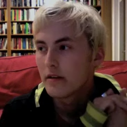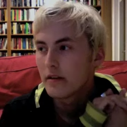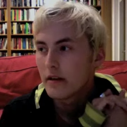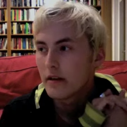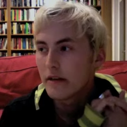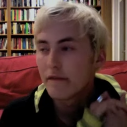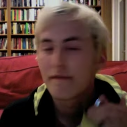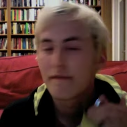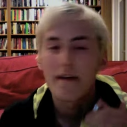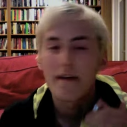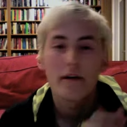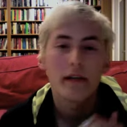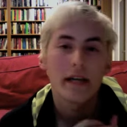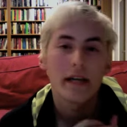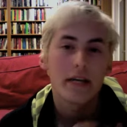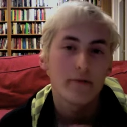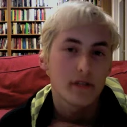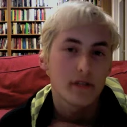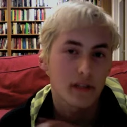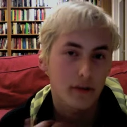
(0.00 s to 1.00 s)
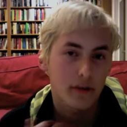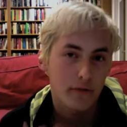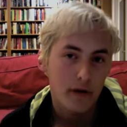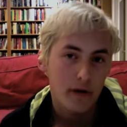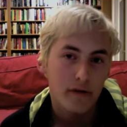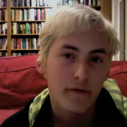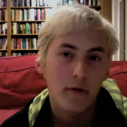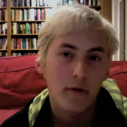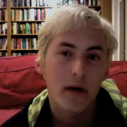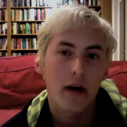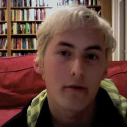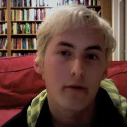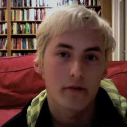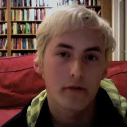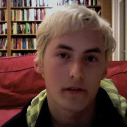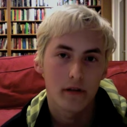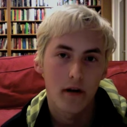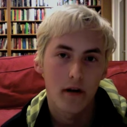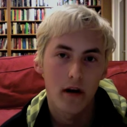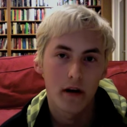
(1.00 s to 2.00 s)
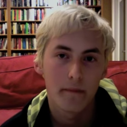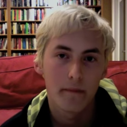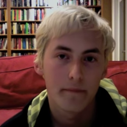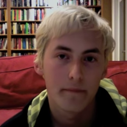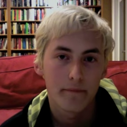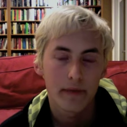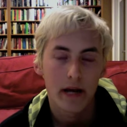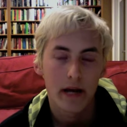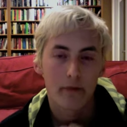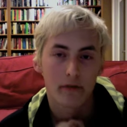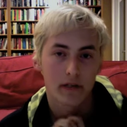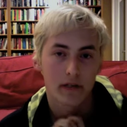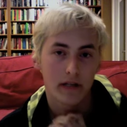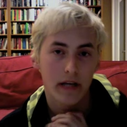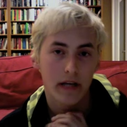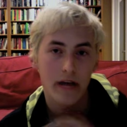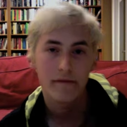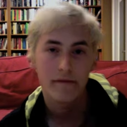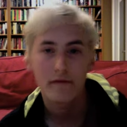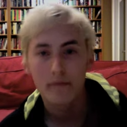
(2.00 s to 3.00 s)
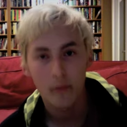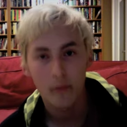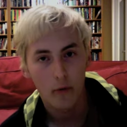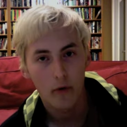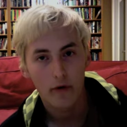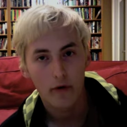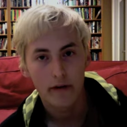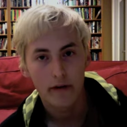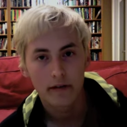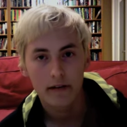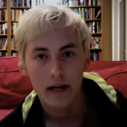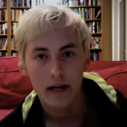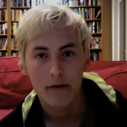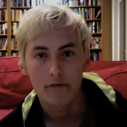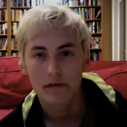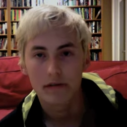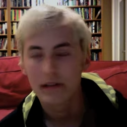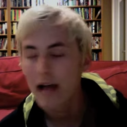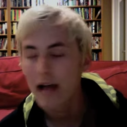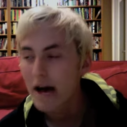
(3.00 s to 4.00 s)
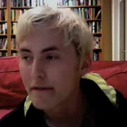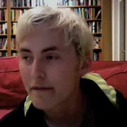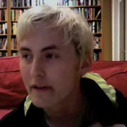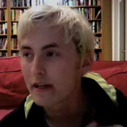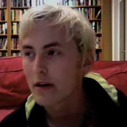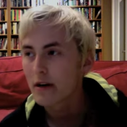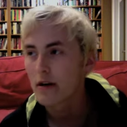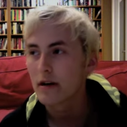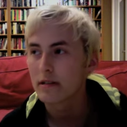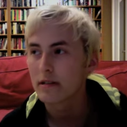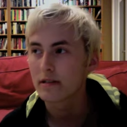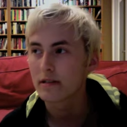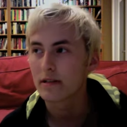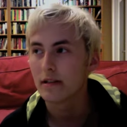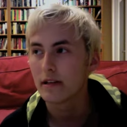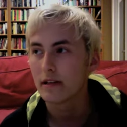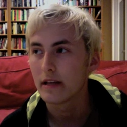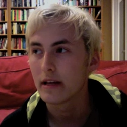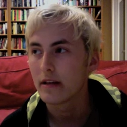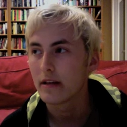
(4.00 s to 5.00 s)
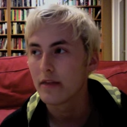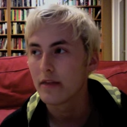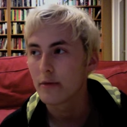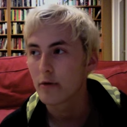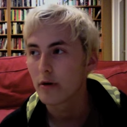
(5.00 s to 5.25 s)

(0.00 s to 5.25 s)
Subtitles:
It felt like it was 3 or 4 hours long, but I was never bored. I was laughing constantly.